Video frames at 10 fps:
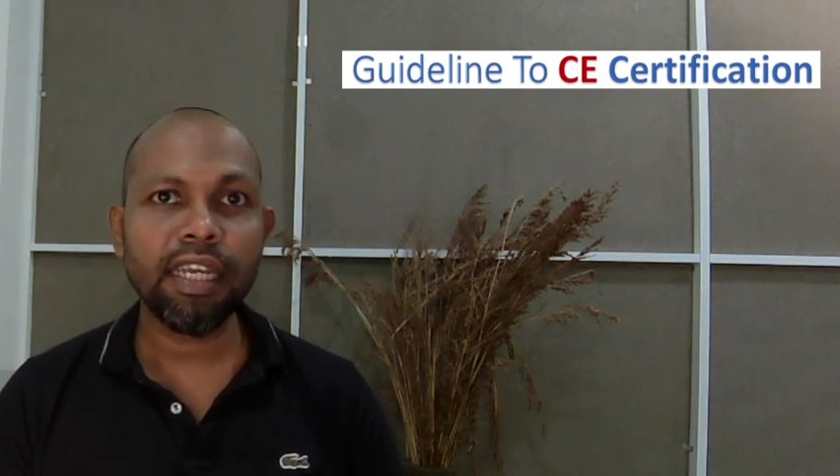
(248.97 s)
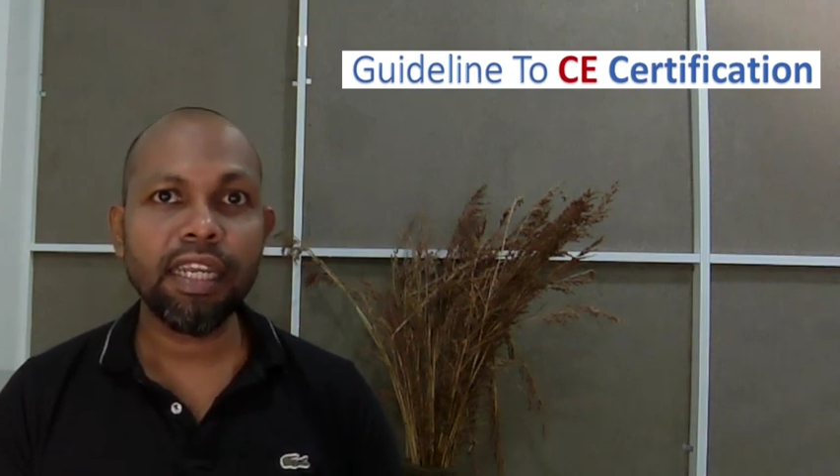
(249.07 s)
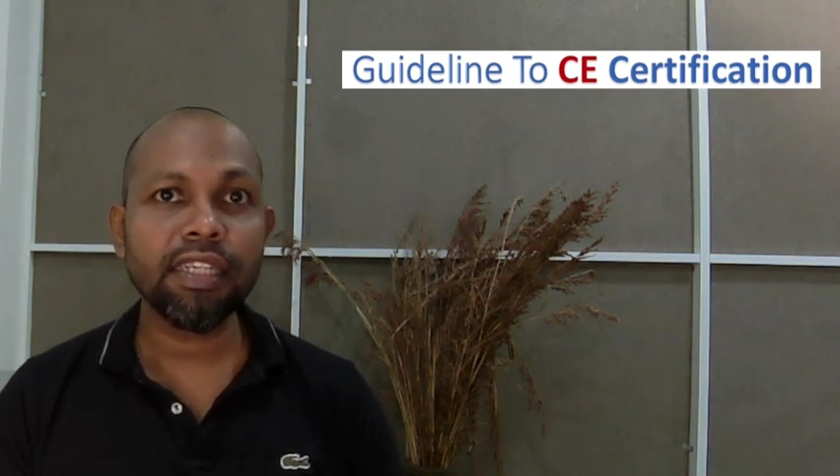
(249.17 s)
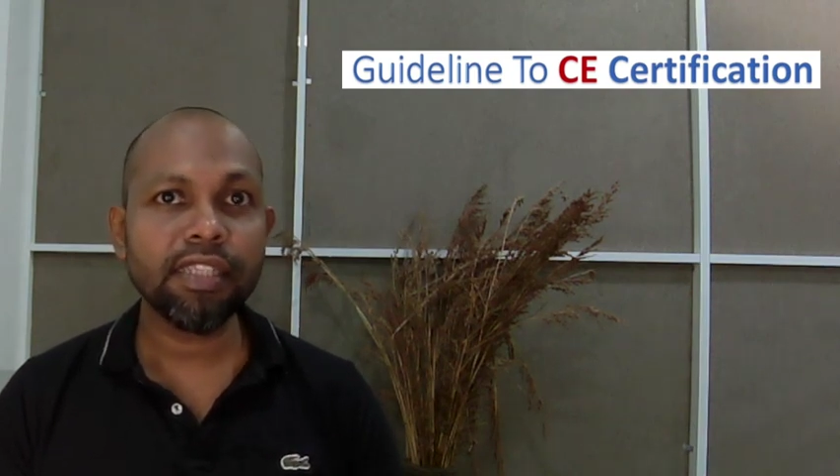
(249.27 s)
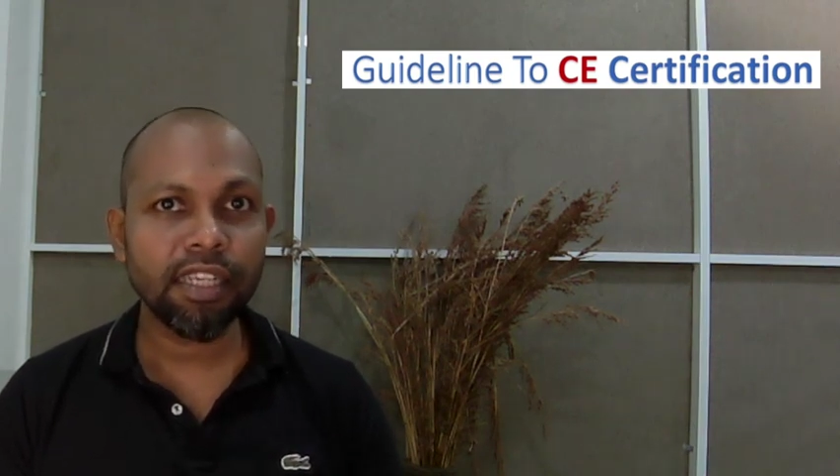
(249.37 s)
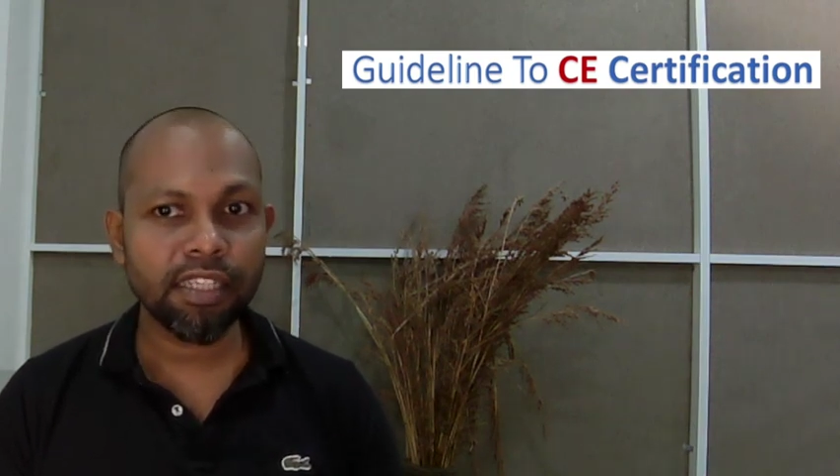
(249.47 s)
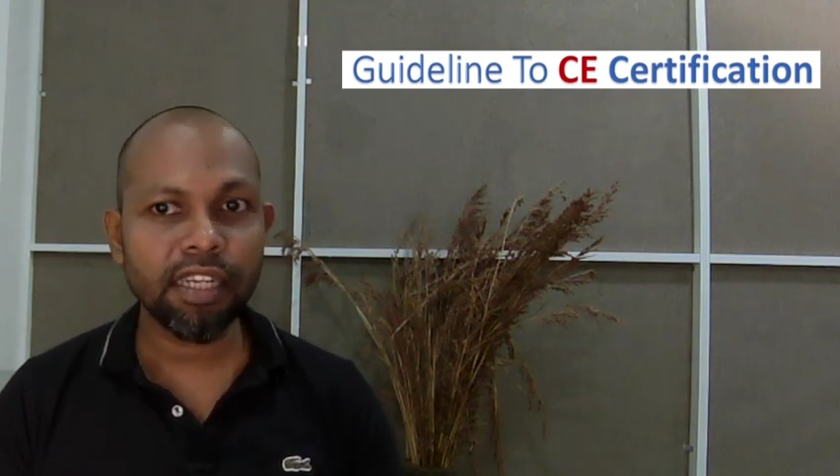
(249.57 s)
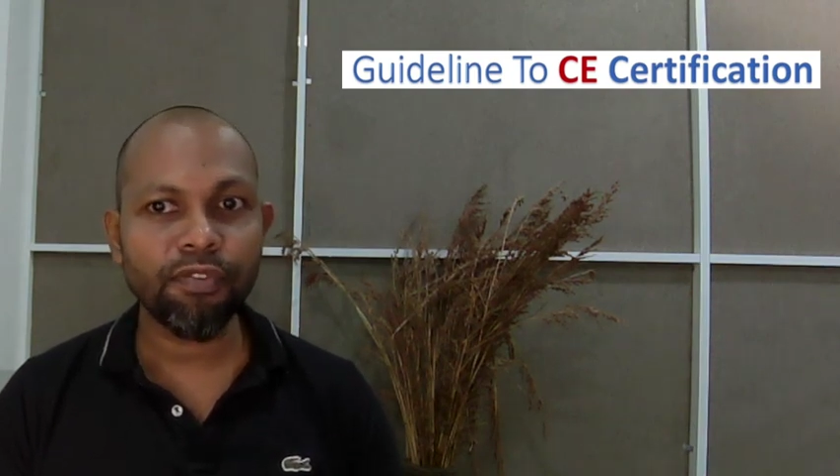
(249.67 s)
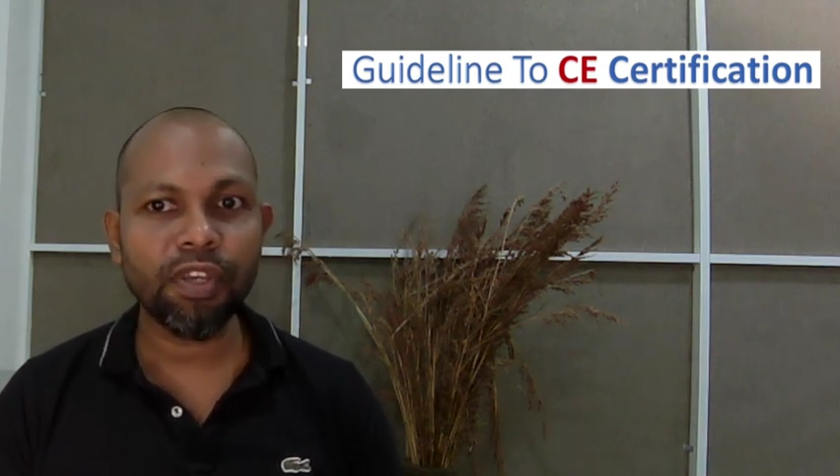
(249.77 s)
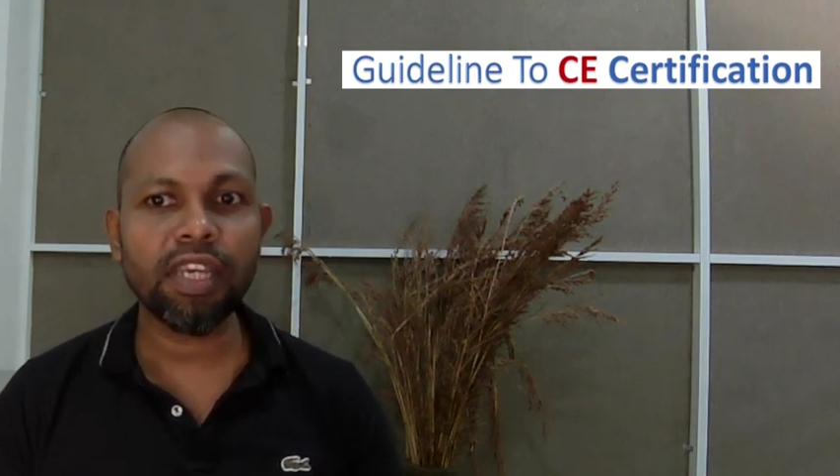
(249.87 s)
in CE
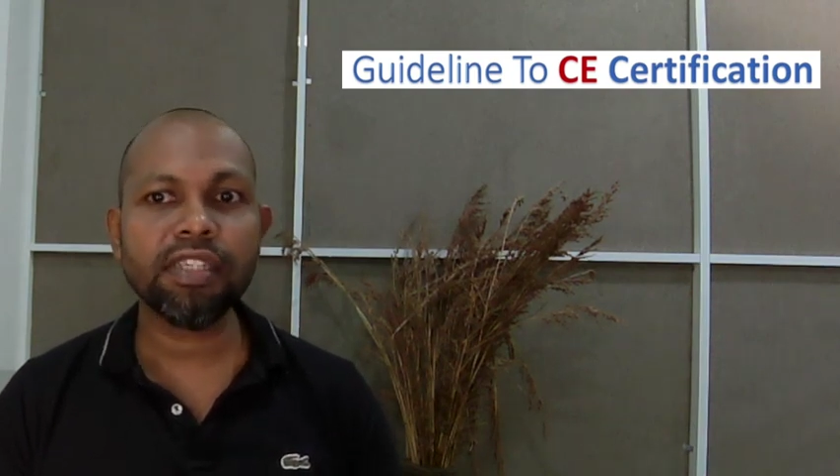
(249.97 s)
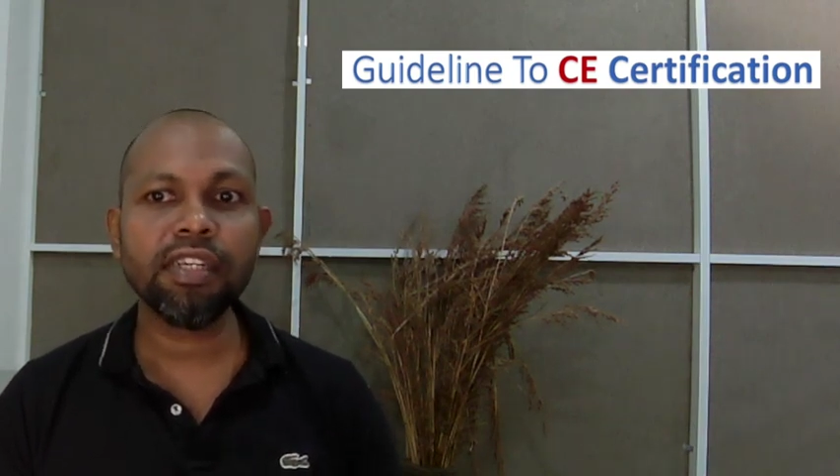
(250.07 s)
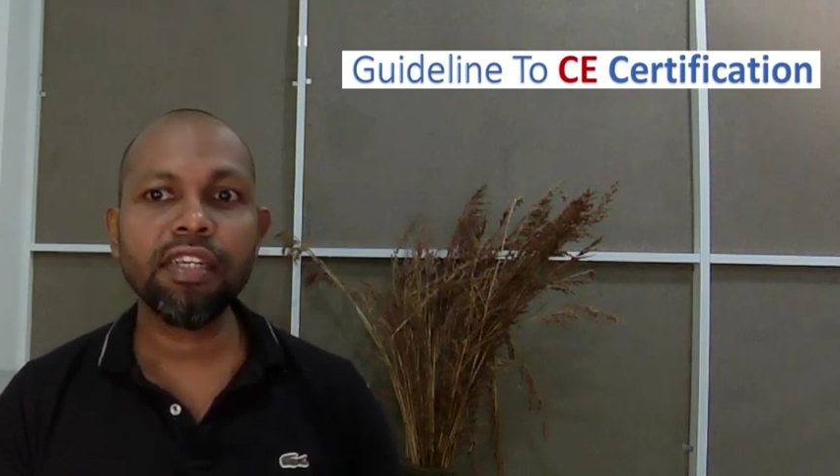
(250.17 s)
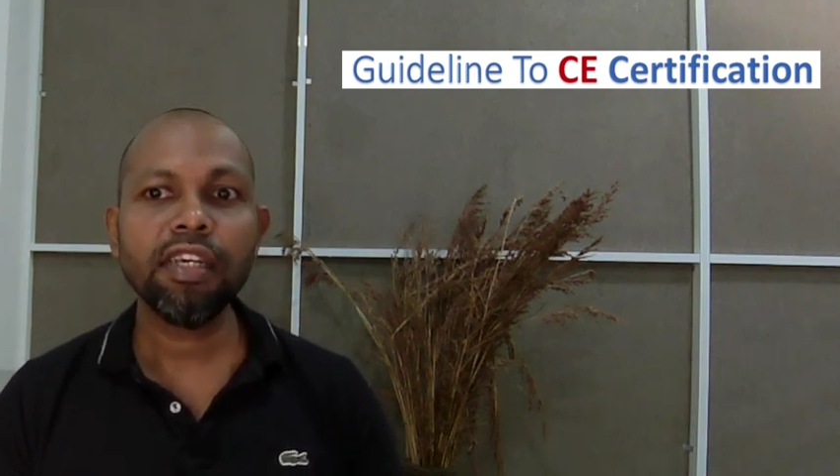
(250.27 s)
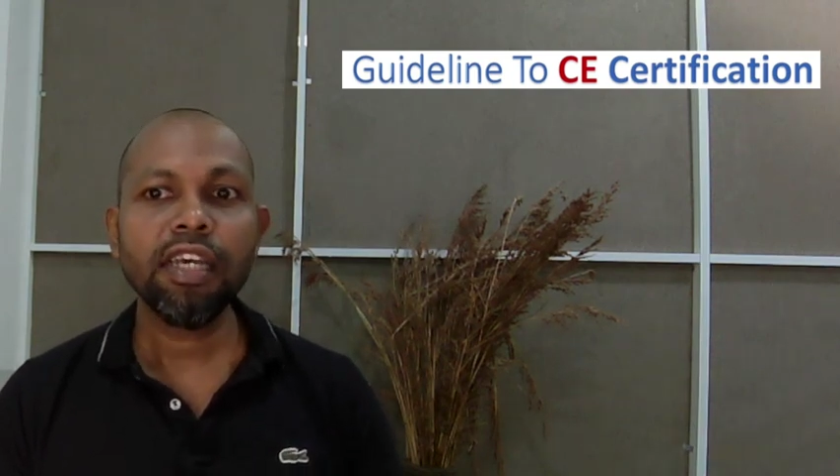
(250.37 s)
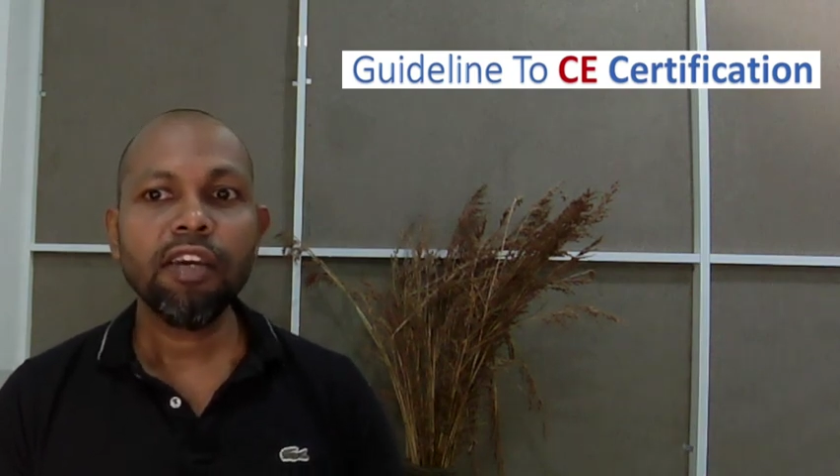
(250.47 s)
certification.